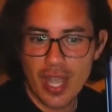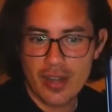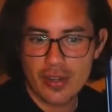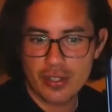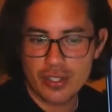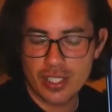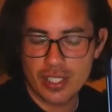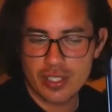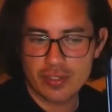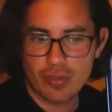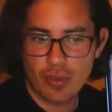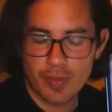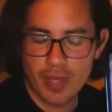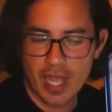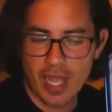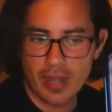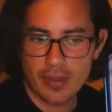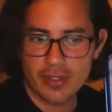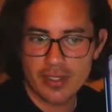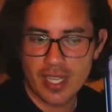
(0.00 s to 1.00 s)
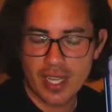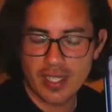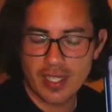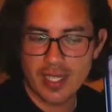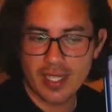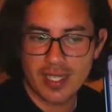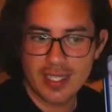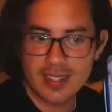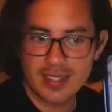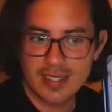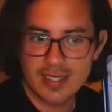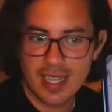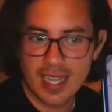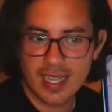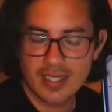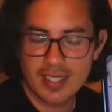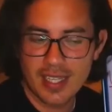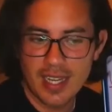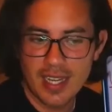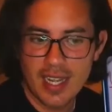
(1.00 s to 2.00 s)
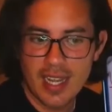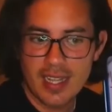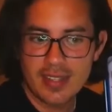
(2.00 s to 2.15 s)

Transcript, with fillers: energies from the outside and inside